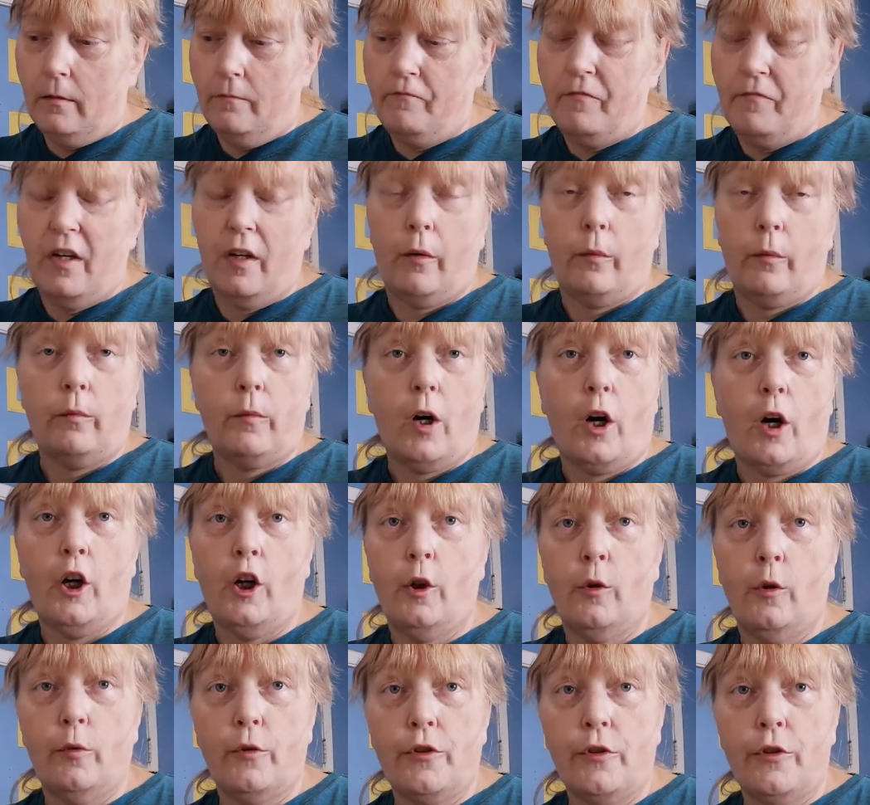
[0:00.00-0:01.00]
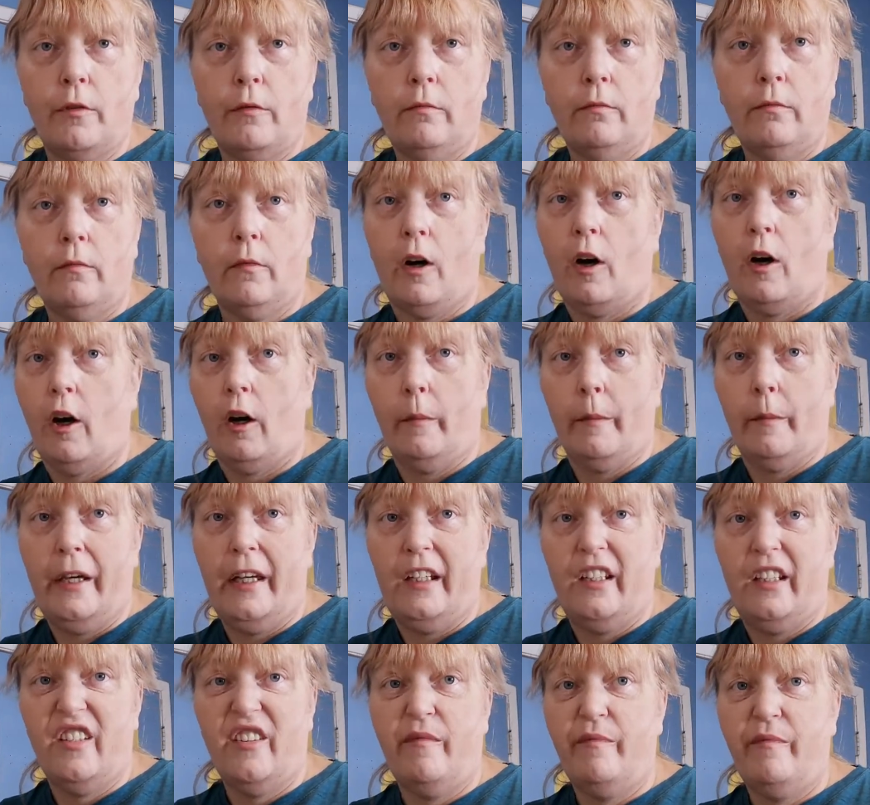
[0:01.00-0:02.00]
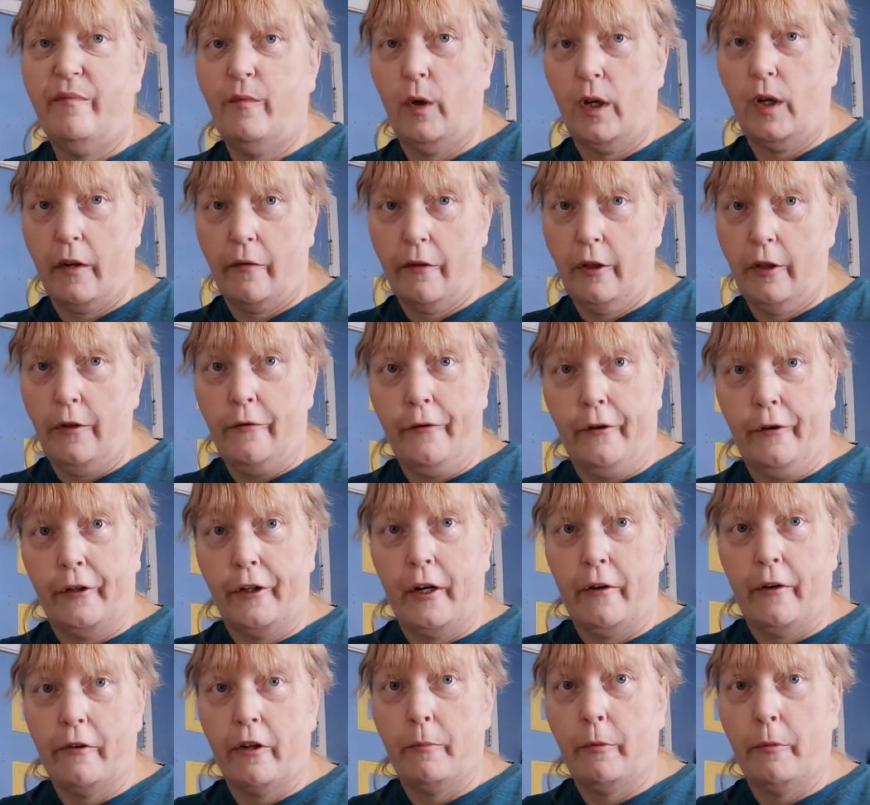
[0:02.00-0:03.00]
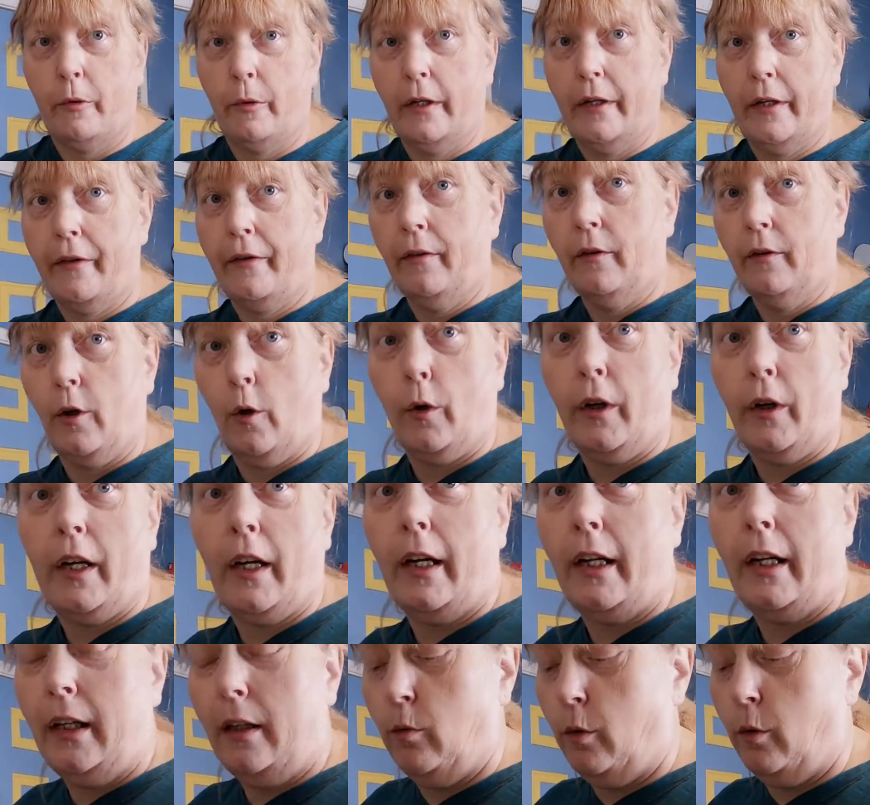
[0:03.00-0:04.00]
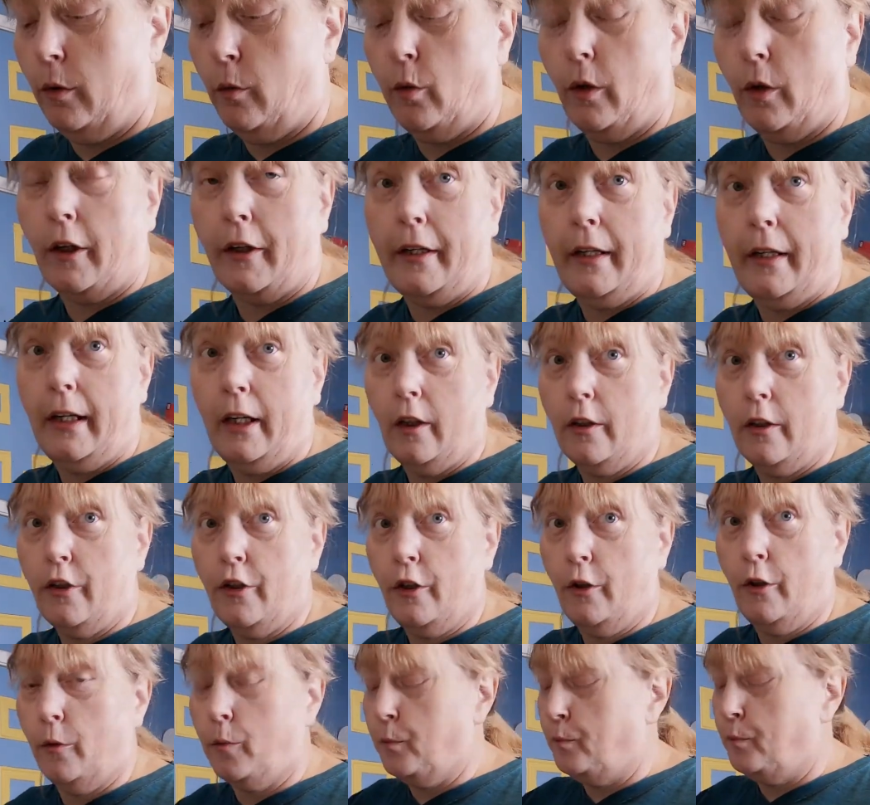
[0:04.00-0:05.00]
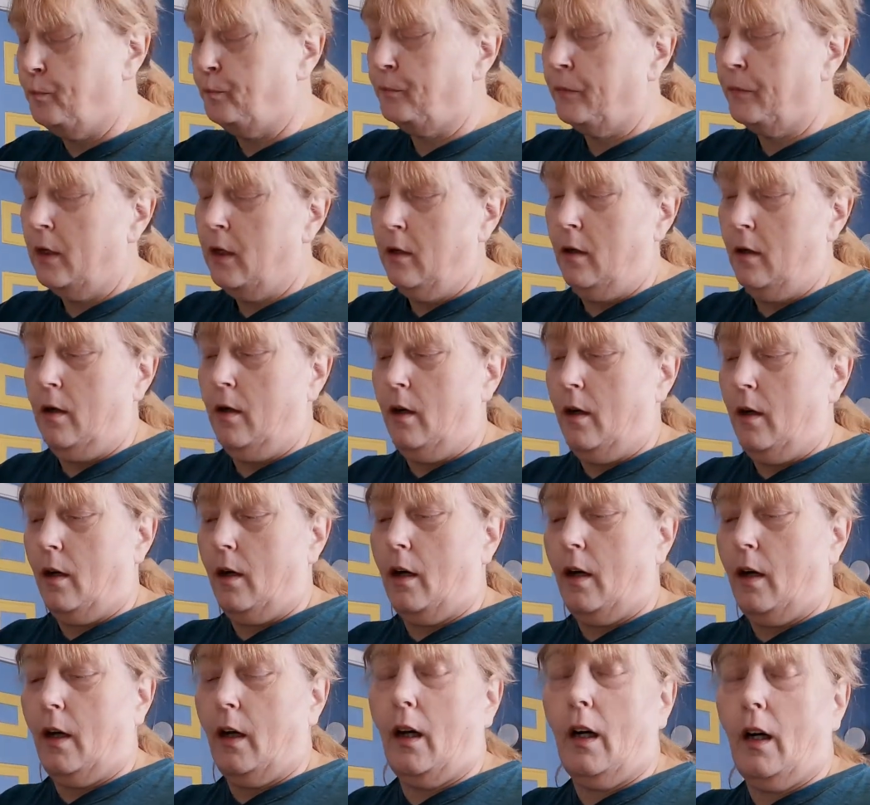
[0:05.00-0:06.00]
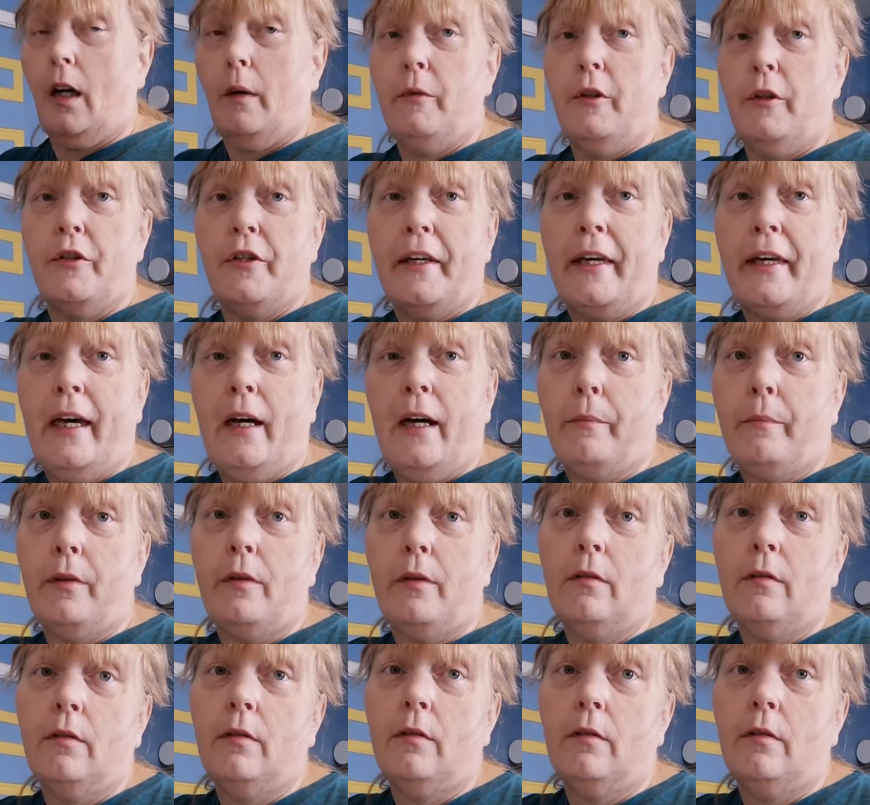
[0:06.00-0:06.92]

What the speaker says: know, oat, almond, whatever you feel comfortable with. Coconut would work in here too. I'm using hemp